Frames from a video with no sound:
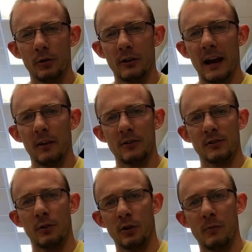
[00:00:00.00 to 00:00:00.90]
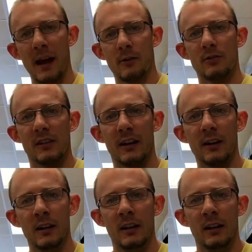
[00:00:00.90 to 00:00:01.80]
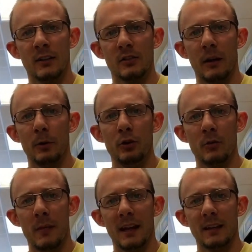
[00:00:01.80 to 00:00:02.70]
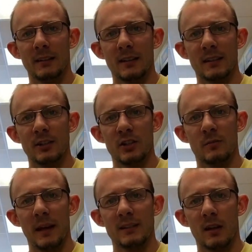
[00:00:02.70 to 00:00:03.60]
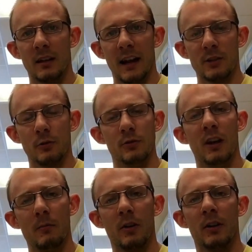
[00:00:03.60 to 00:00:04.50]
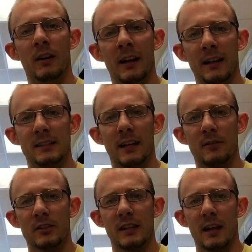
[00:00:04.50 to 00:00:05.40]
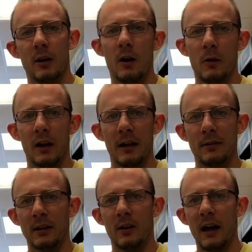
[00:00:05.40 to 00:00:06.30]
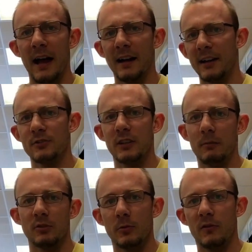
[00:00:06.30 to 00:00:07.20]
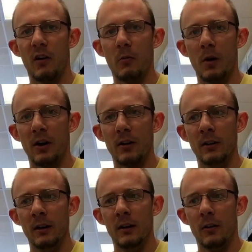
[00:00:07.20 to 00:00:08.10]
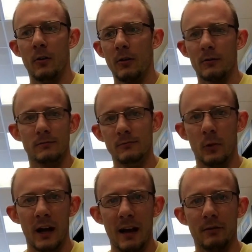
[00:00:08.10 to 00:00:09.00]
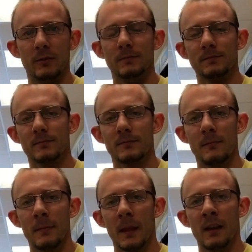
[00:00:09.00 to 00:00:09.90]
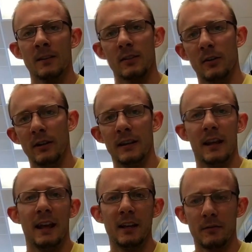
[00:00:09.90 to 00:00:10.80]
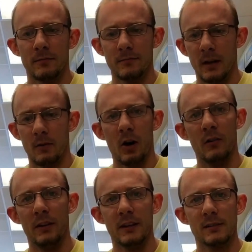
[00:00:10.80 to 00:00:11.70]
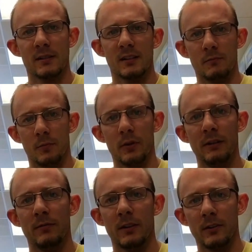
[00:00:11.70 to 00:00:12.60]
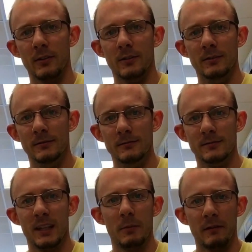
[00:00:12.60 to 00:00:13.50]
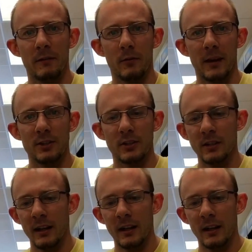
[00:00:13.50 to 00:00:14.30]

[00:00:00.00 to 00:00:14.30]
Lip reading: your calories and total your macros there. So that way you can make decisions based on an actual number instead of just saying, oh, well, I think I'll add an extra tablespoon of almond butter or what have you. So in the end of all of this brief little tidbit of information,